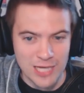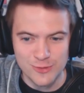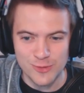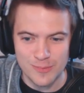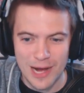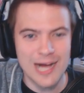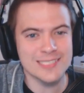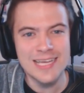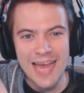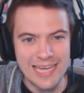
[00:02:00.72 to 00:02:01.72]
box for
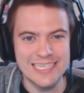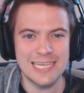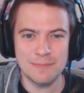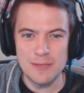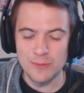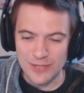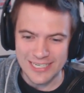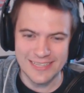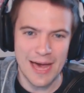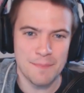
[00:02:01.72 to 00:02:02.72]
box, and getting people
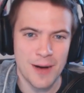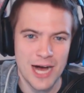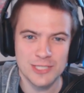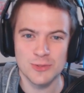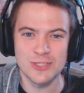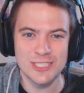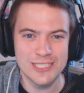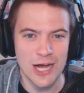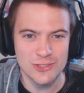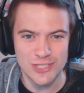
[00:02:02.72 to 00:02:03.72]
into that box was
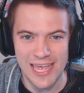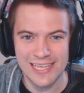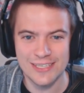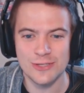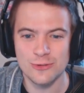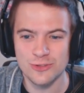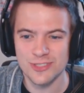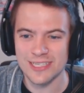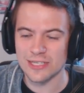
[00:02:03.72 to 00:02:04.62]
such a huge